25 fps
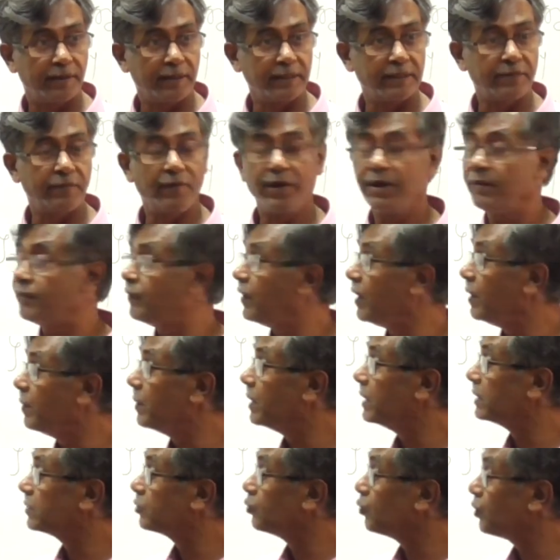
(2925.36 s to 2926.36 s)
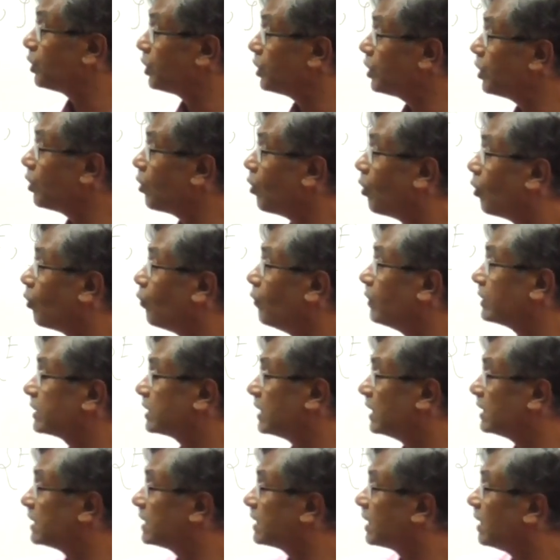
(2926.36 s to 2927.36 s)
Is a very famous notation all over
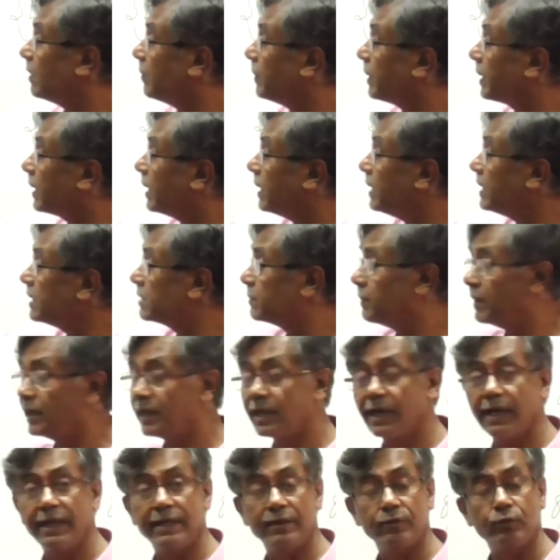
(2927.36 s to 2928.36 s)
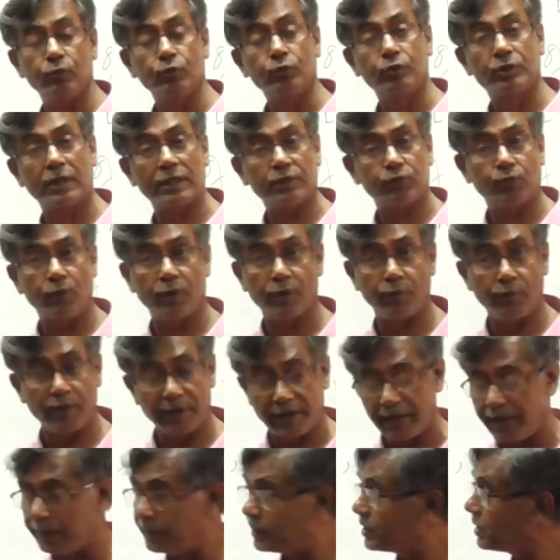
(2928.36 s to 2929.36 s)
statistical mechanics. Beta is used as 1
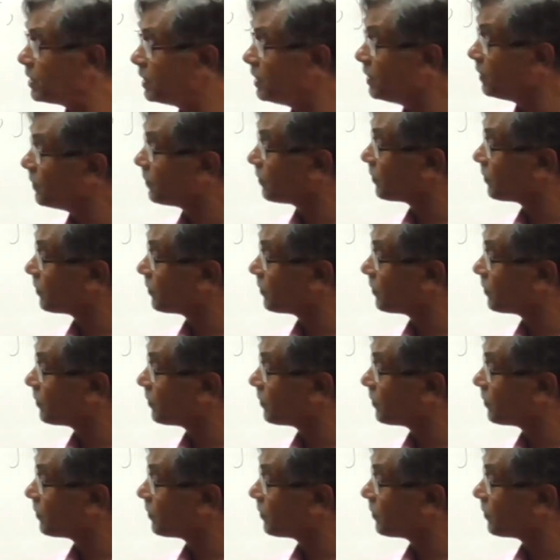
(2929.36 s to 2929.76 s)
over kVt.